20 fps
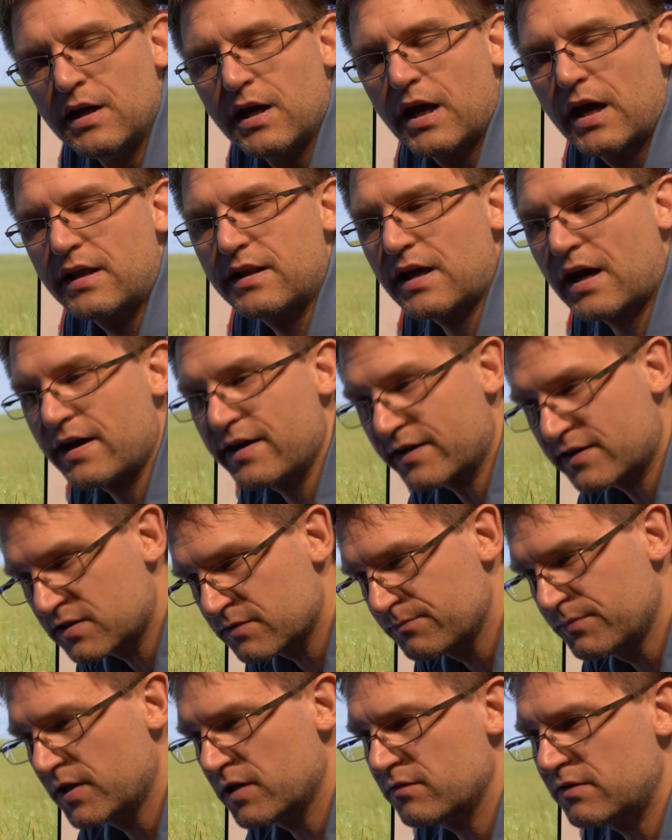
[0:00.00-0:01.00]
And I
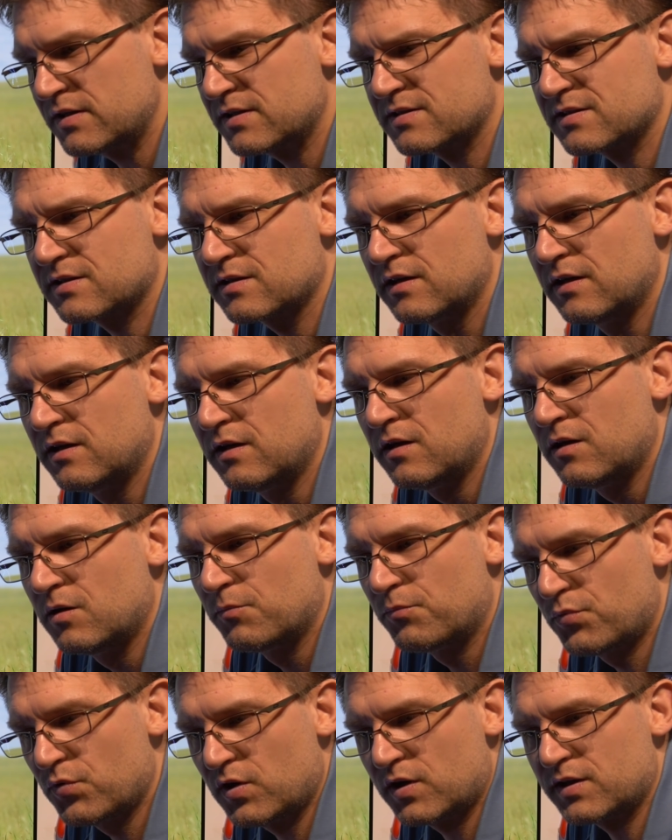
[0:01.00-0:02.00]
experienced
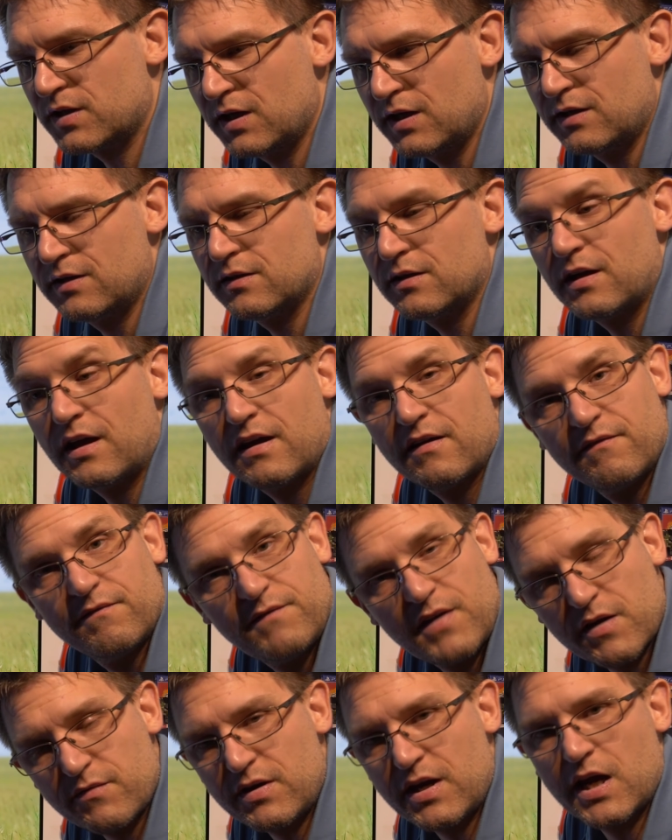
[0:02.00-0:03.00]
burn-in
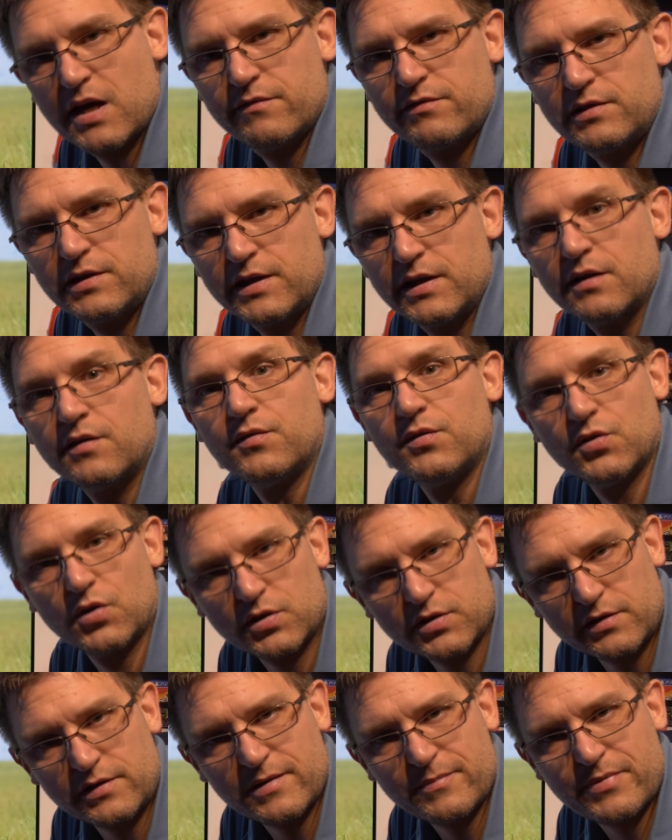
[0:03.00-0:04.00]
very heavily,
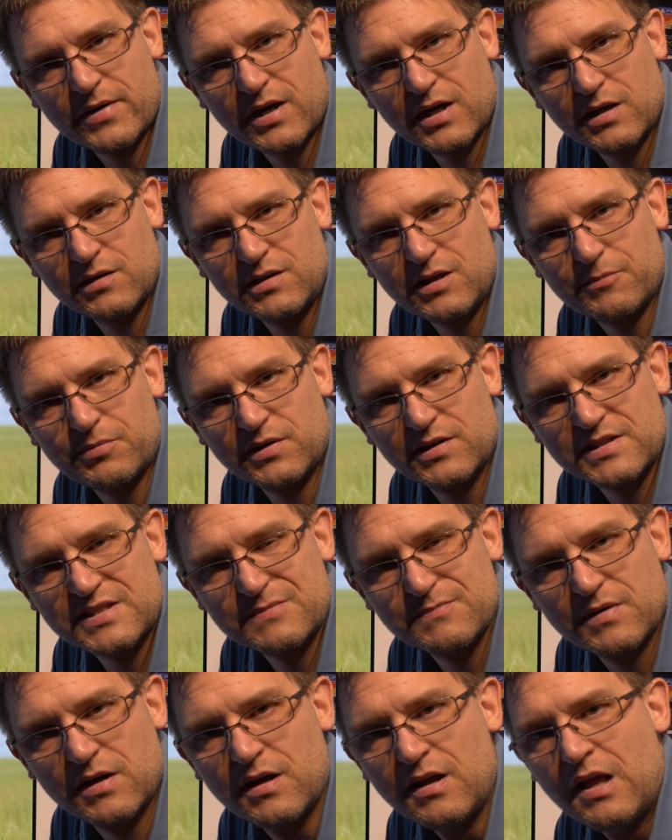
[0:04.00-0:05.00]
not on the Pioneer
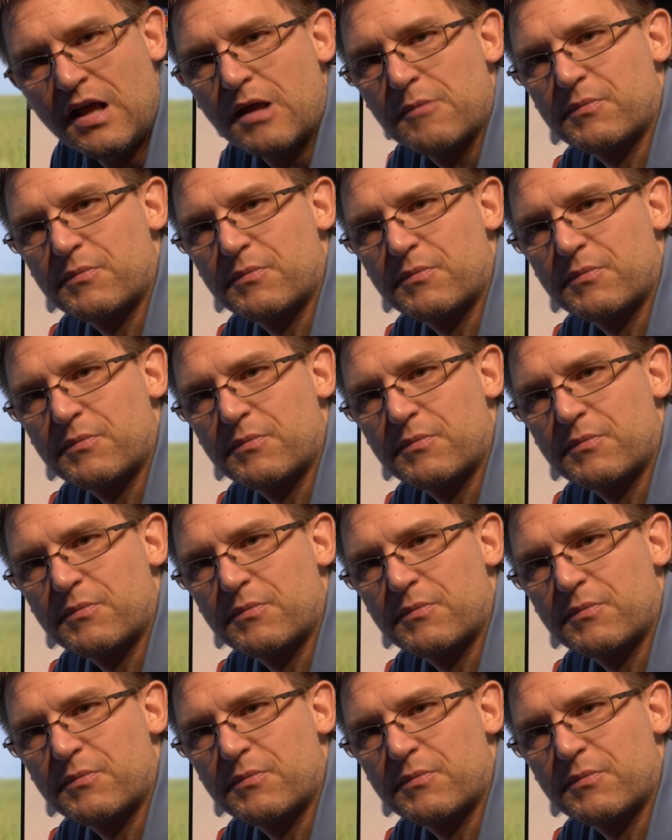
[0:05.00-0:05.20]
plasma,